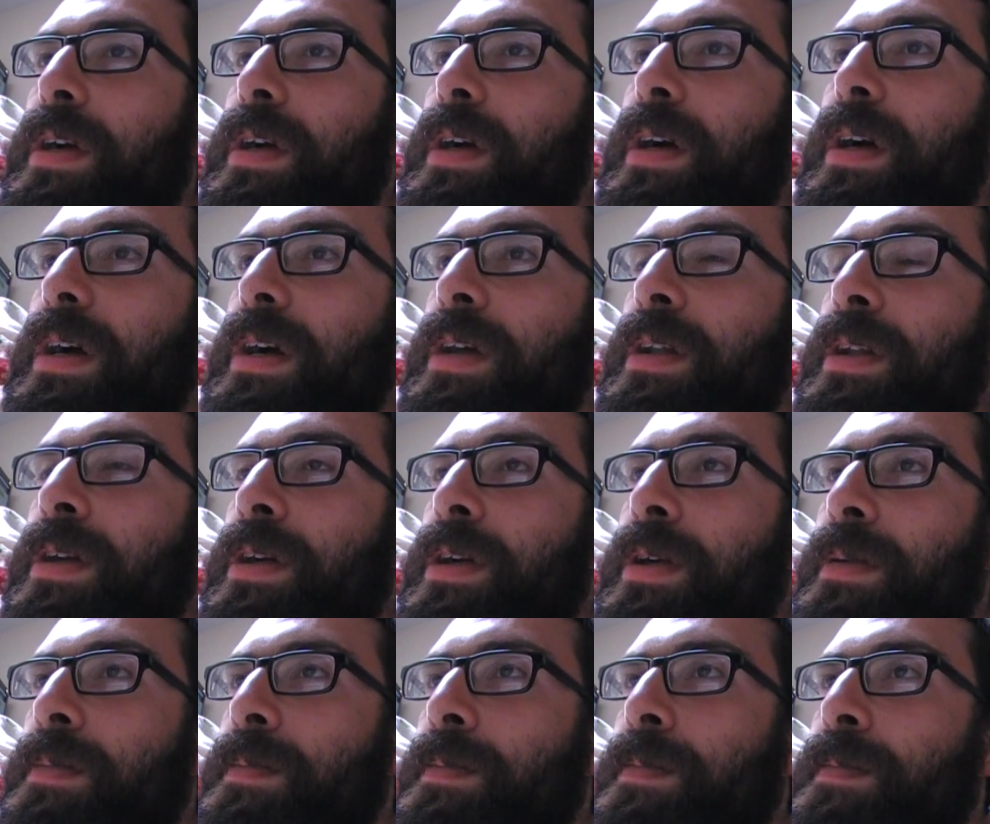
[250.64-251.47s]

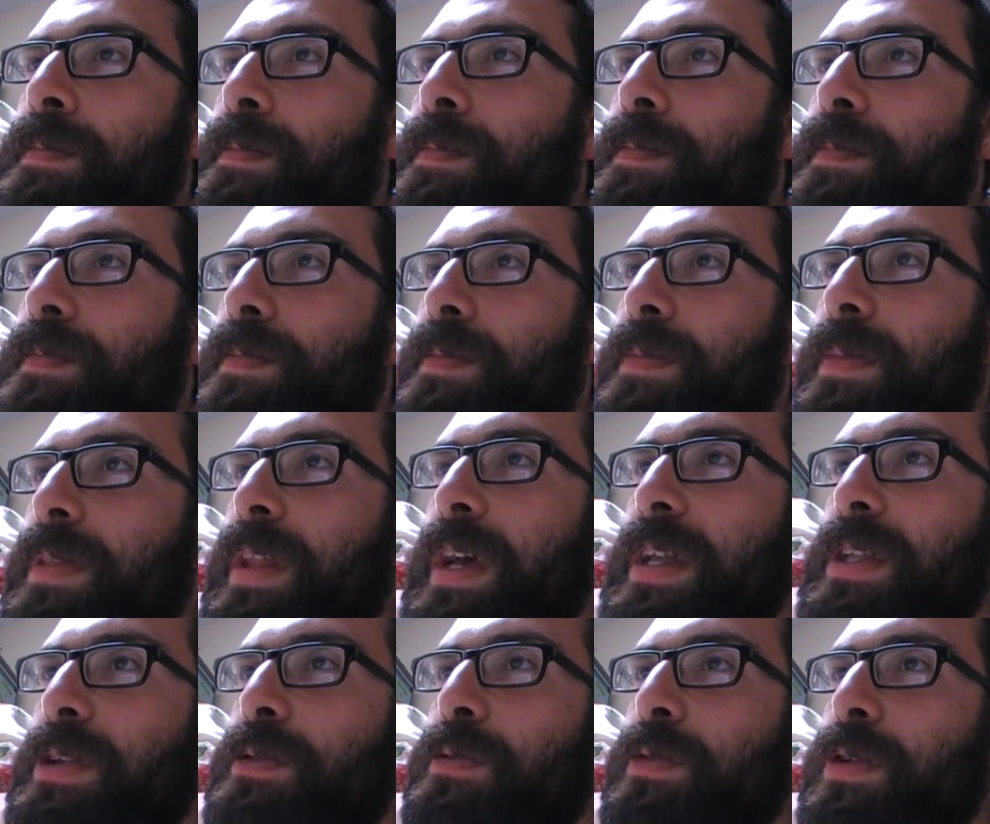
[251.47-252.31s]
And
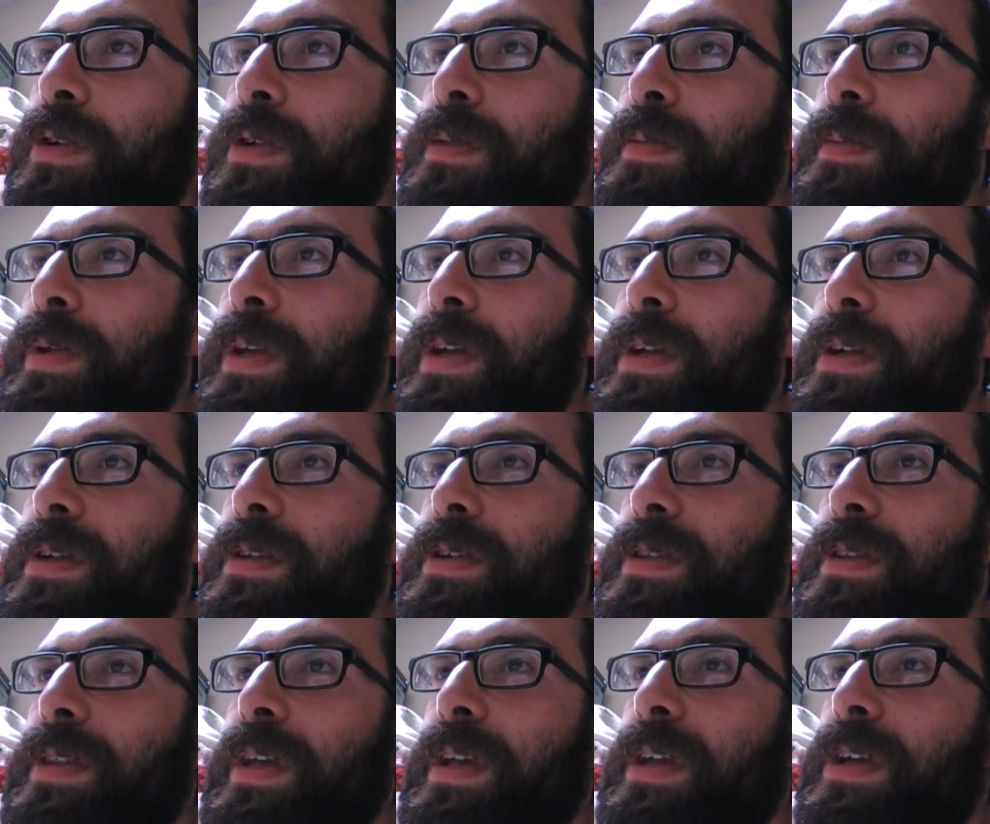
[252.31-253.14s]
that's wrong
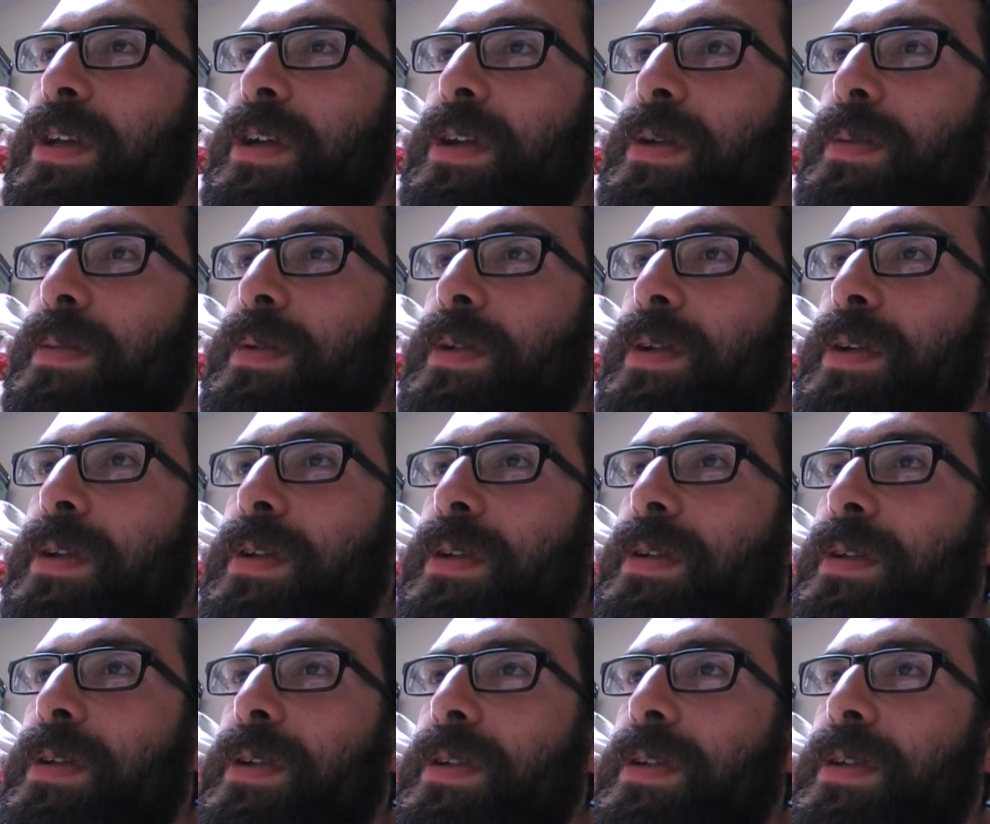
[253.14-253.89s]
because they're human and